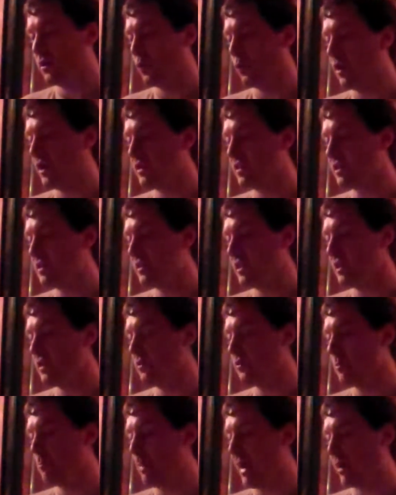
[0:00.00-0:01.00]
The words
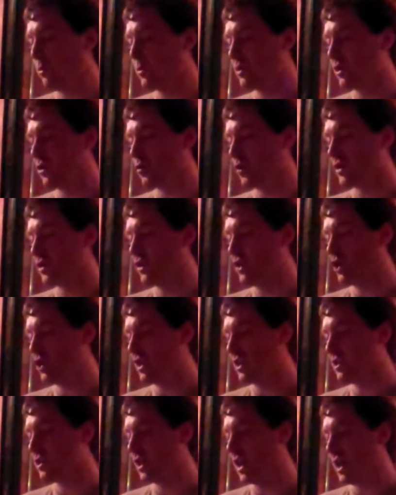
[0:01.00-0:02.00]
continued to bounce across the
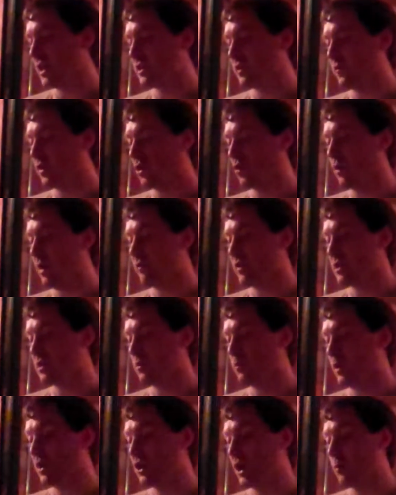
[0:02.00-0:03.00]
sheer sides of the crevice
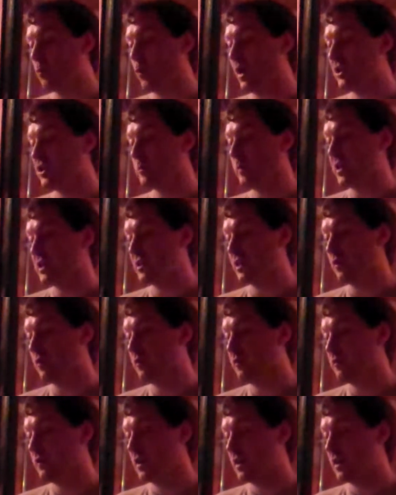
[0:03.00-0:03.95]
in which I'd wedged myself.